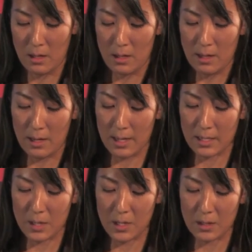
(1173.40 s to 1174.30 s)
and
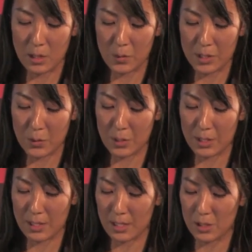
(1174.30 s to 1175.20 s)
academic linguists
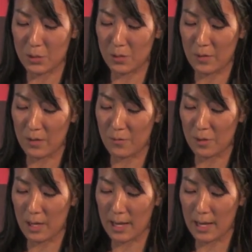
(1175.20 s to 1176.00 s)
criticized Unifon for not